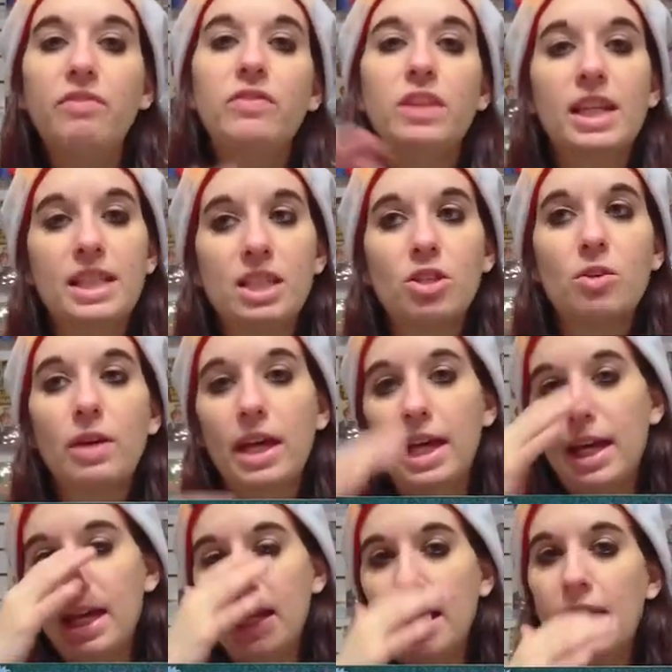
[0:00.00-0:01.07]
Let's go
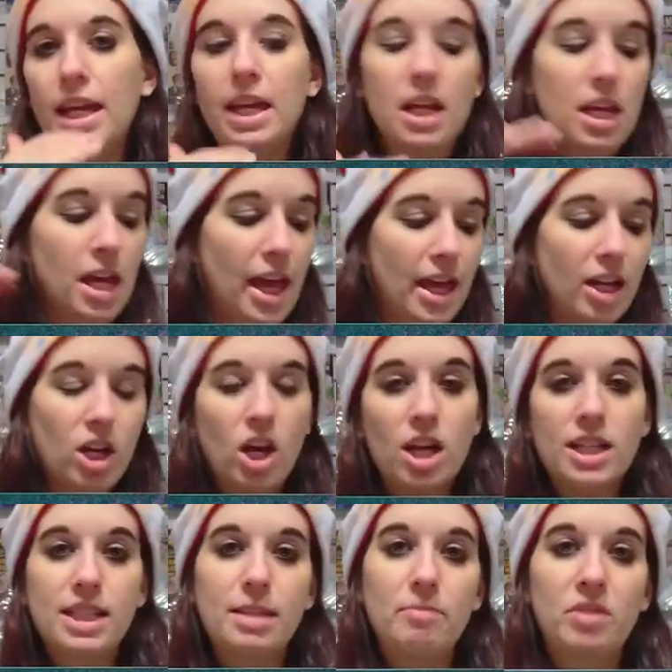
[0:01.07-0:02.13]
ahead and, and
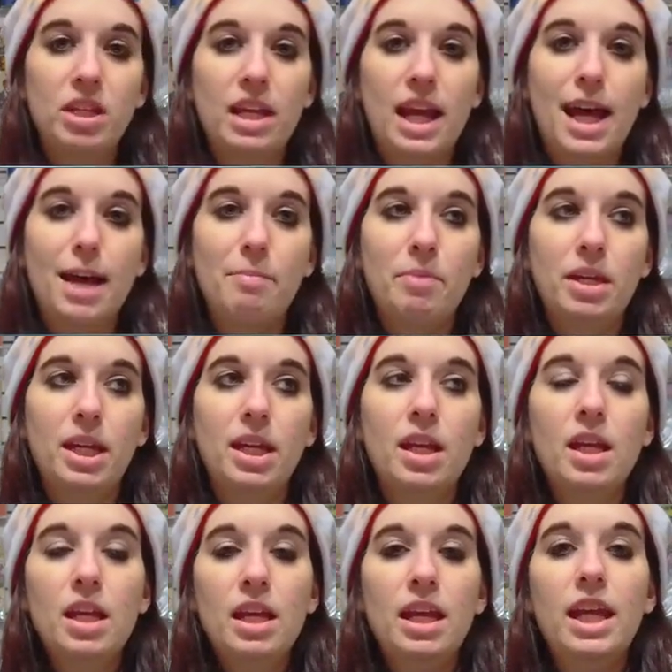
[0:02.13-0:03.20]
cause something to happen
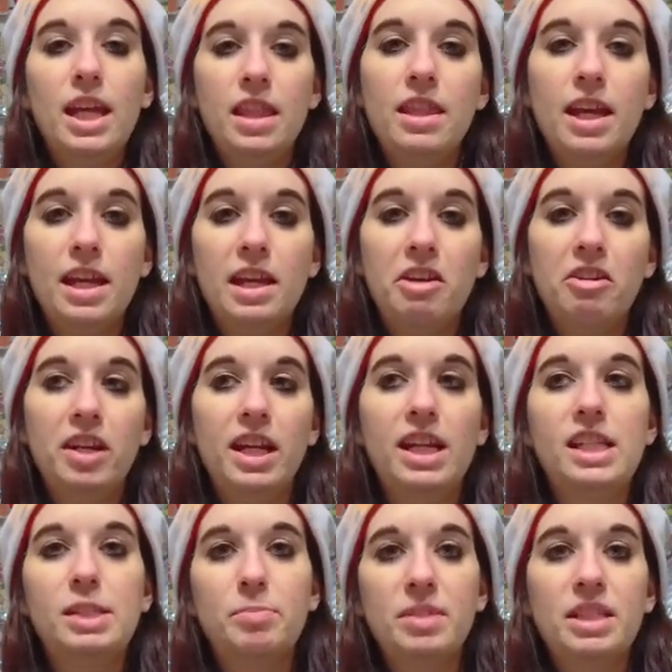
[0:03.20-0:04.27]
in that area
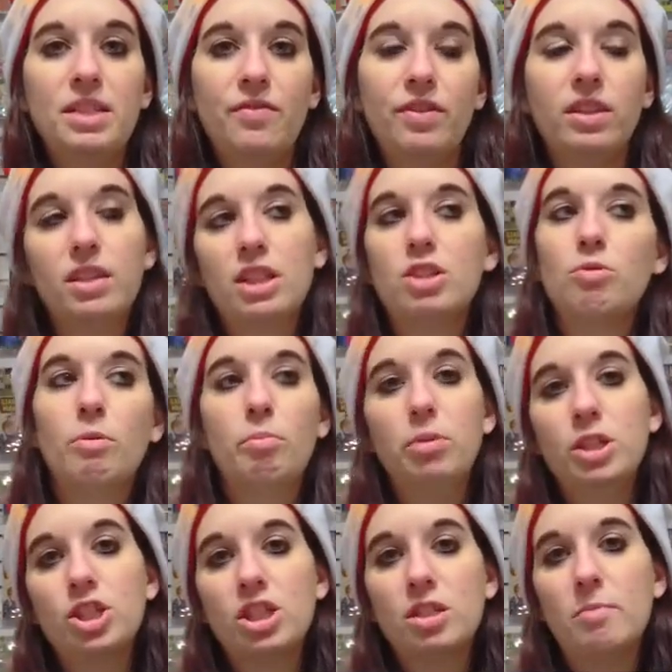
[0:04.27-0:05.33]
specifically. So it
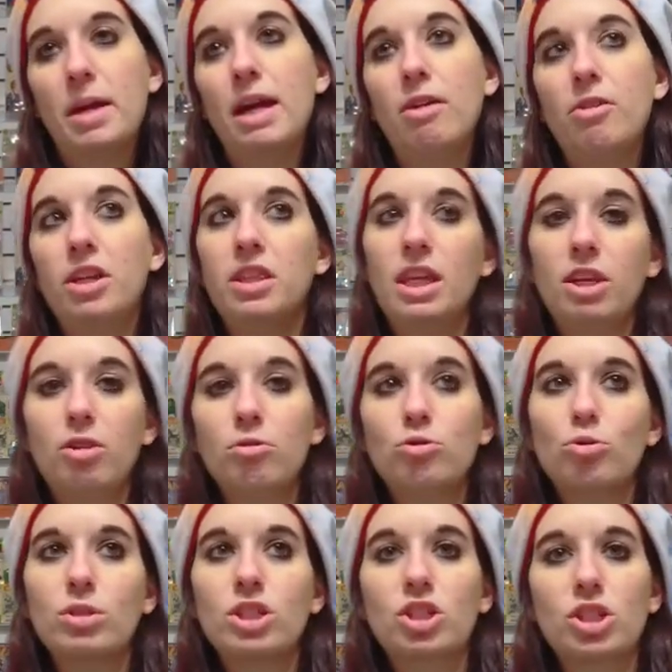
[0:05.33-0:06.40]
pushes them out and they go
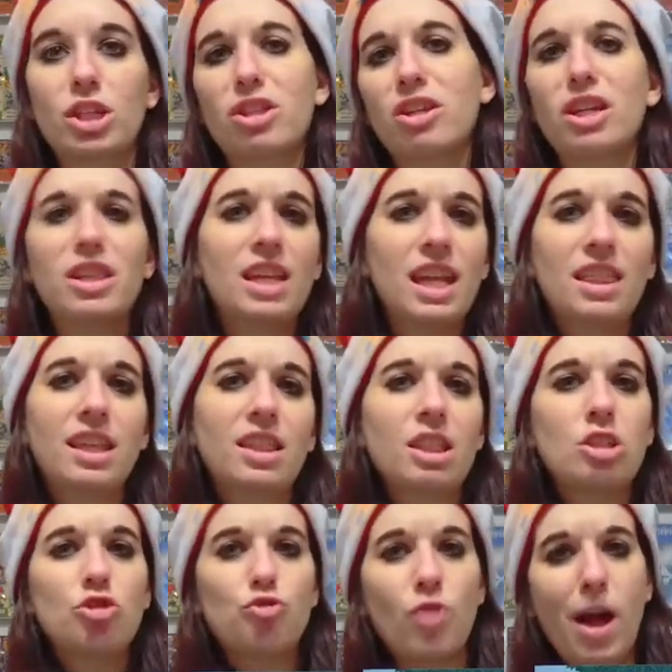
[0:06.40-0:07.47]
towards each other. And they had like the
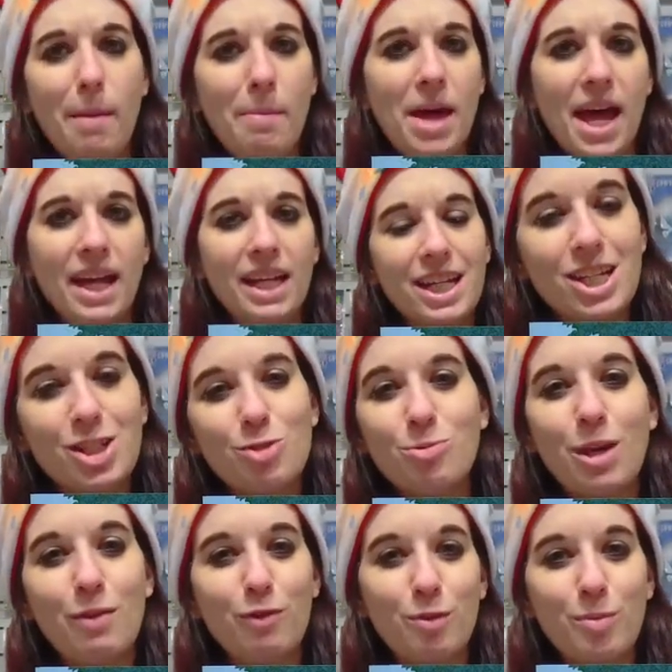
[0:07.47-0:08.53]
drop package where
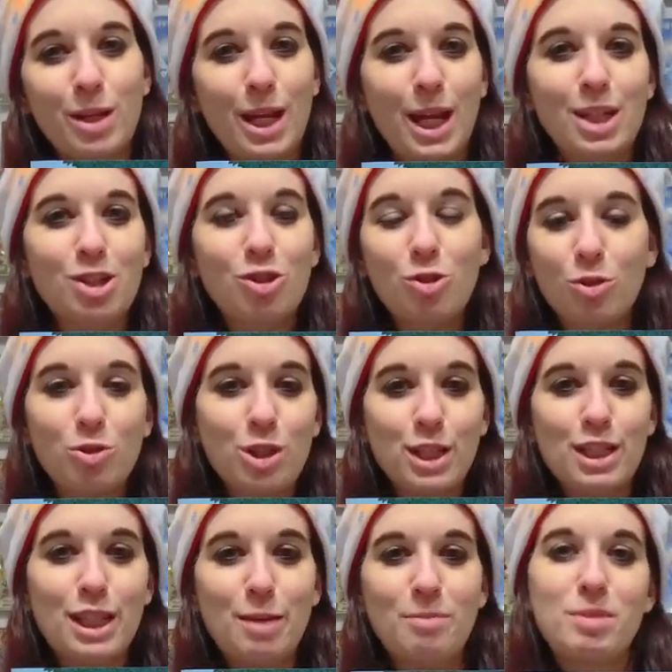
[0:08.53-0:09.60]
everybody had to go to the
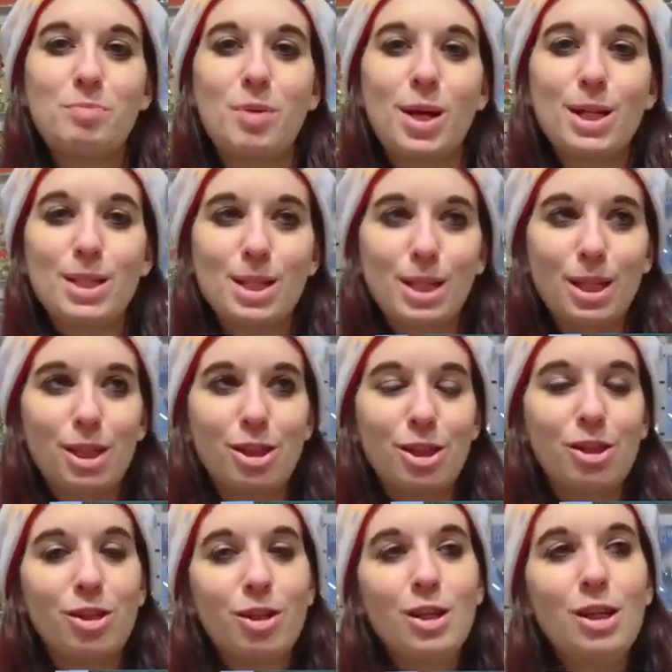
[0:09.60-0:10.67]
same spot to get
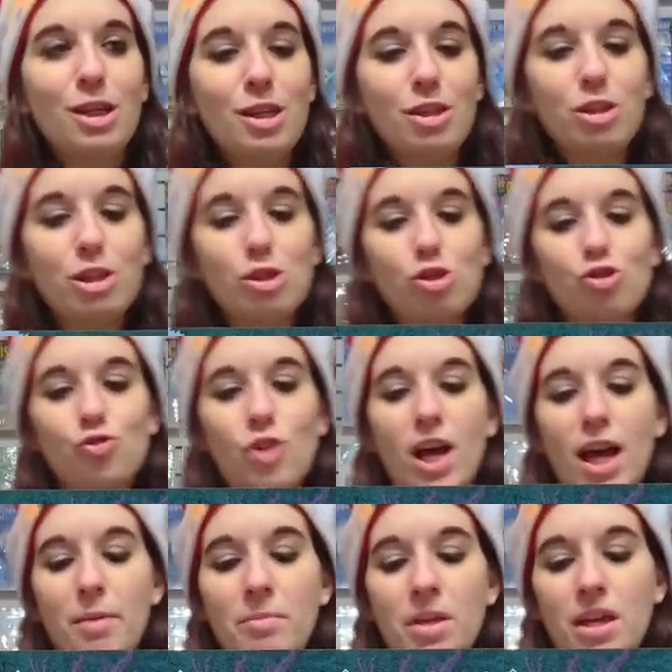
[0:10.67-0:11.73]
their, their
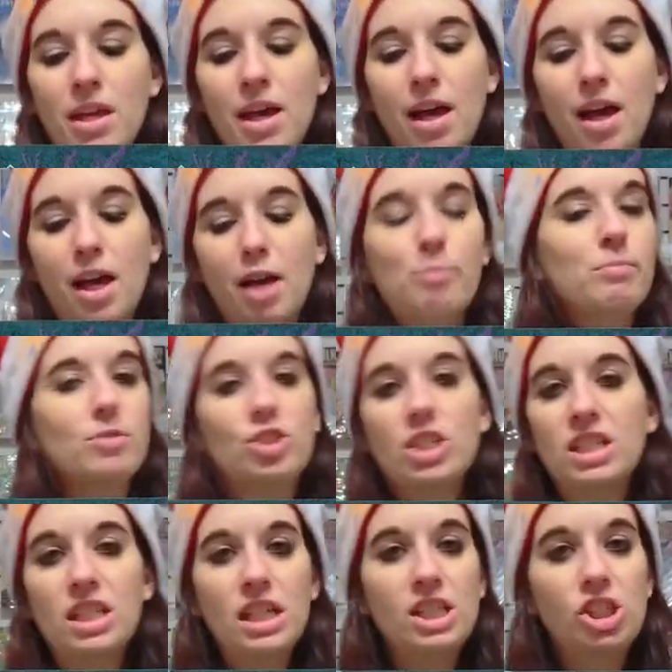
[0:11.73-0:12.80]
drop. Um,
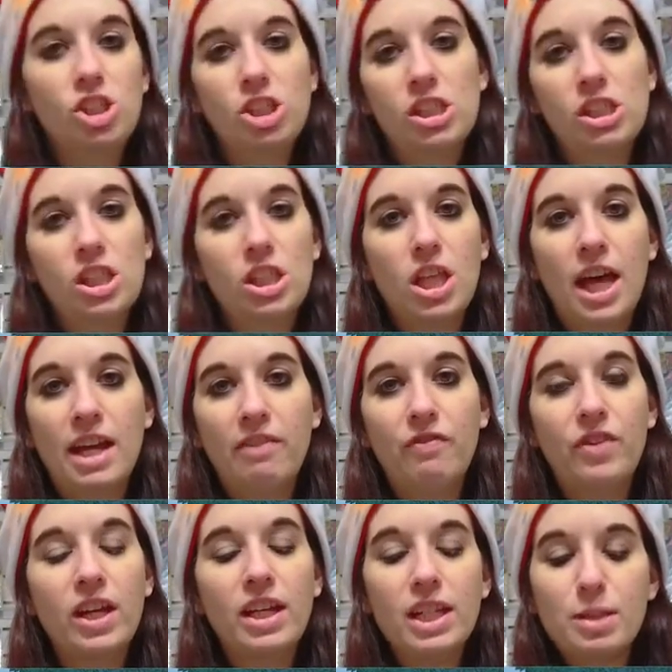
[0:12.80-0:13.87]
just it's just a lot of
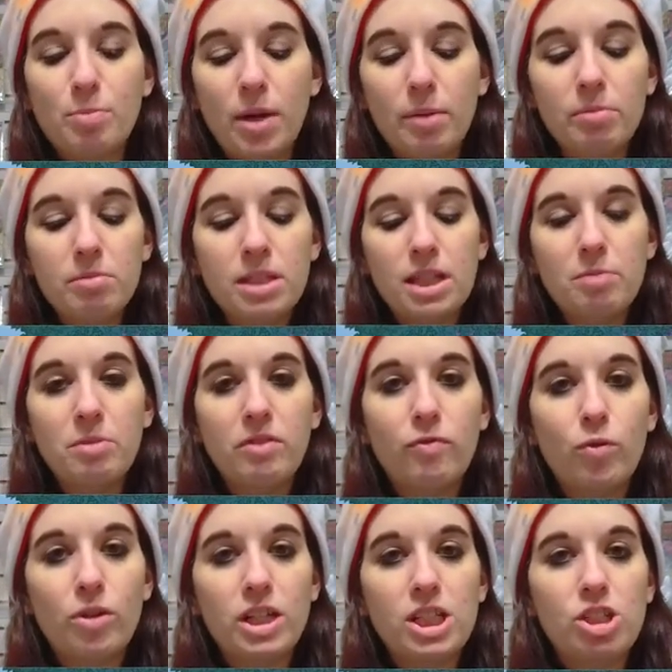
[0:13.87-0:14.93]
fun. It's probably going to be
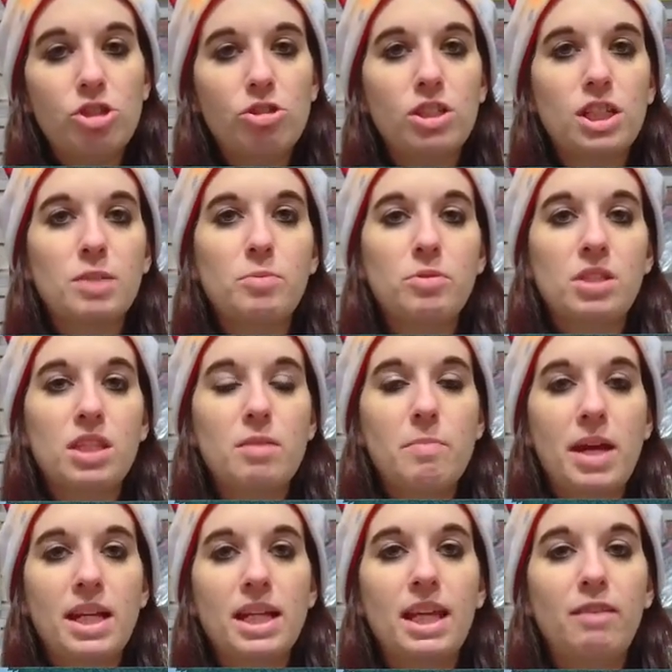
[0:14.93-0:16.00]
four issues because most of the
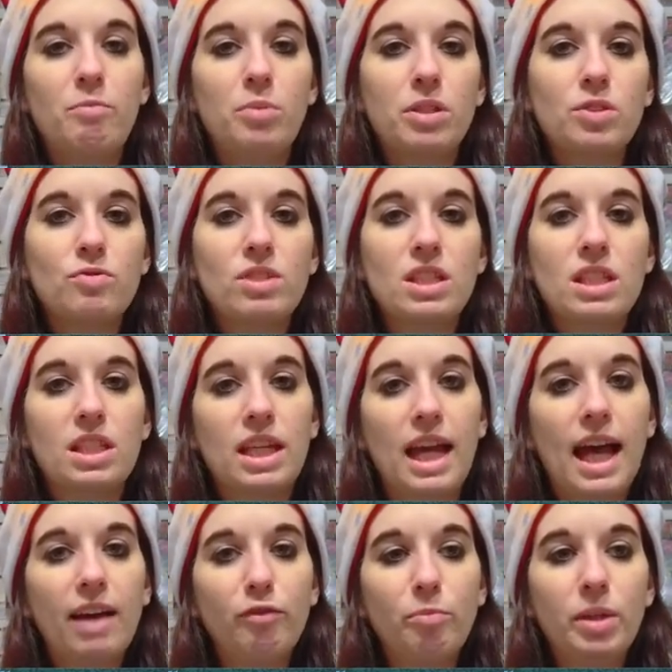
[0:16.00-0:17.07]
Mad Cave books recently
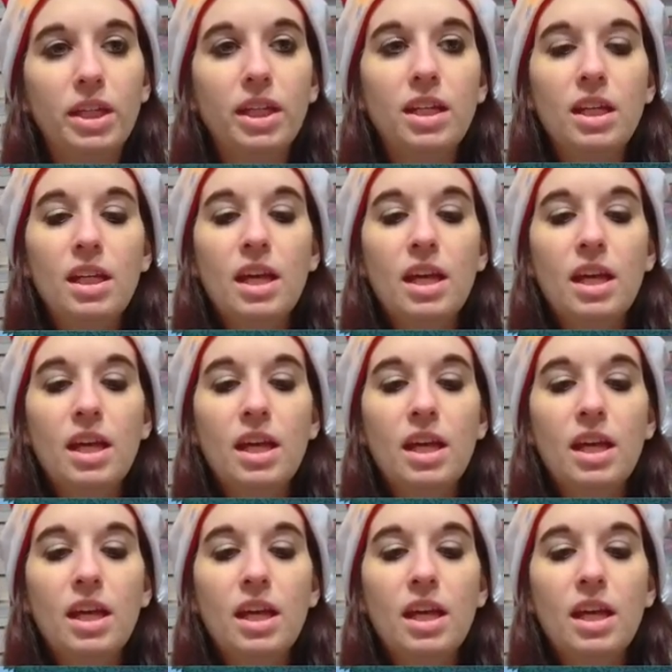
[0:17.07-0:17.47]
have been.